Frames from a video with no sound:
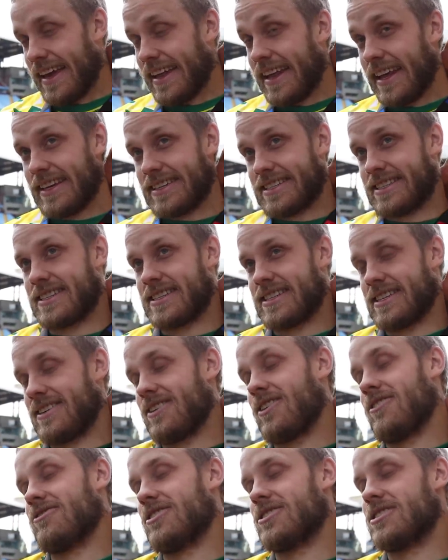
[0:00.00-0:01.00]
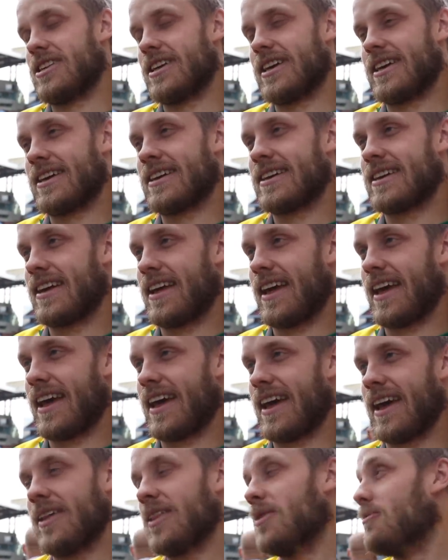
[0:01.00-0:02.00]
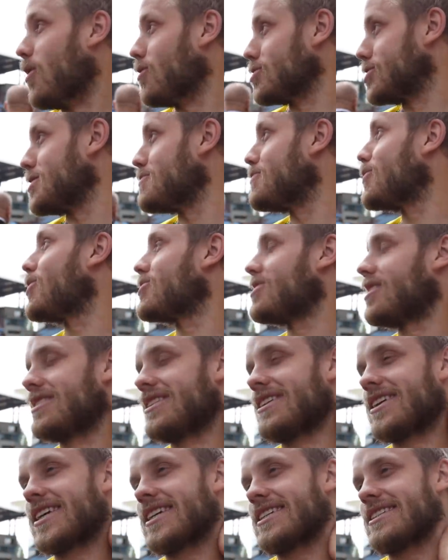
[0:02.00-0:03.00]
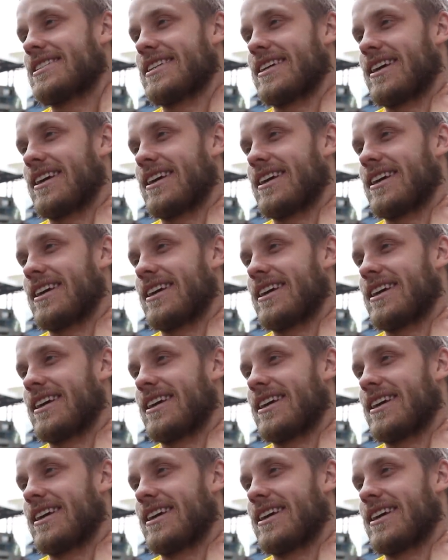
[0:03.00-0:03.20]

It is, obviously. The most important thing is